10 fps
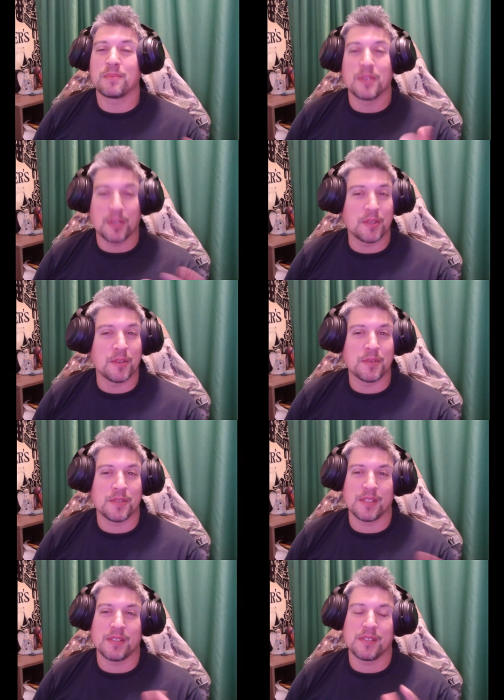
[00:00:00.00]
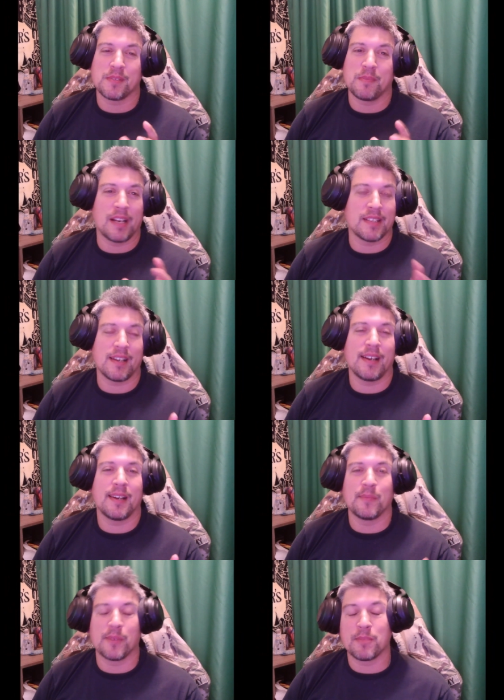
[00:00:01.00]
The good news is my
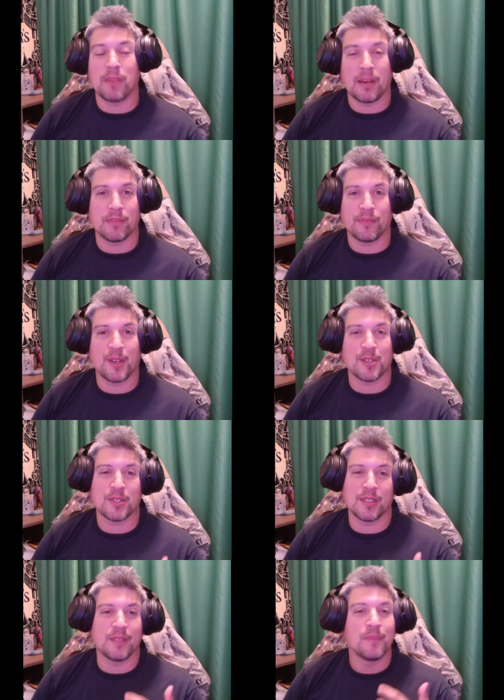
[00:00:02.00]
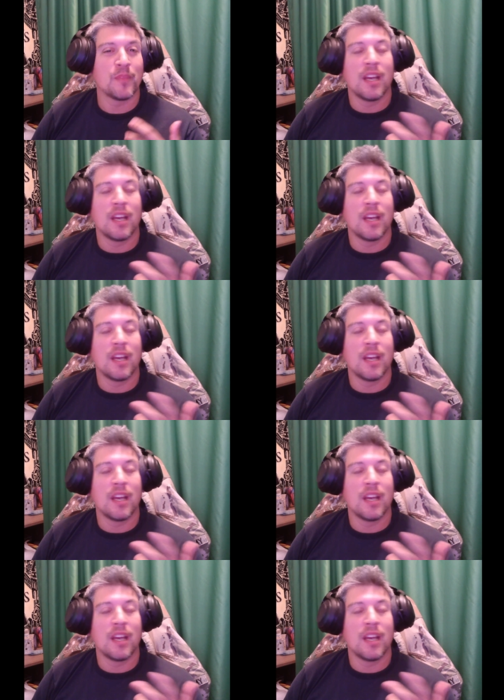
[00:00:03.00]
time with my profession